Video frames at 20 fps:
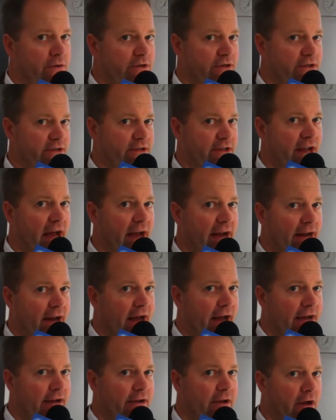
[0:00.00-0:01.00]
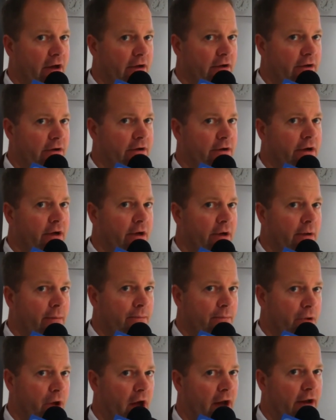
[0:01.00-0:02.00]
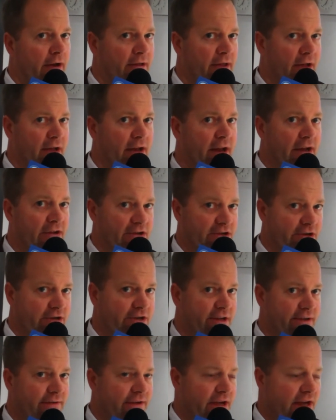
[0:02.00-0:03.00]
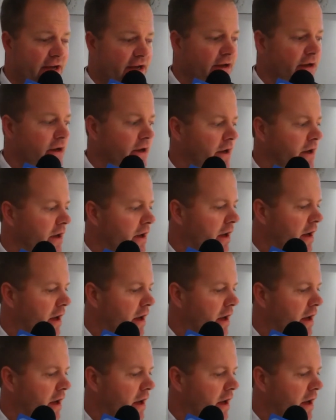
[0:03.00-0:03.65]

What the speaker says: which is a $99 product that connects to your TV,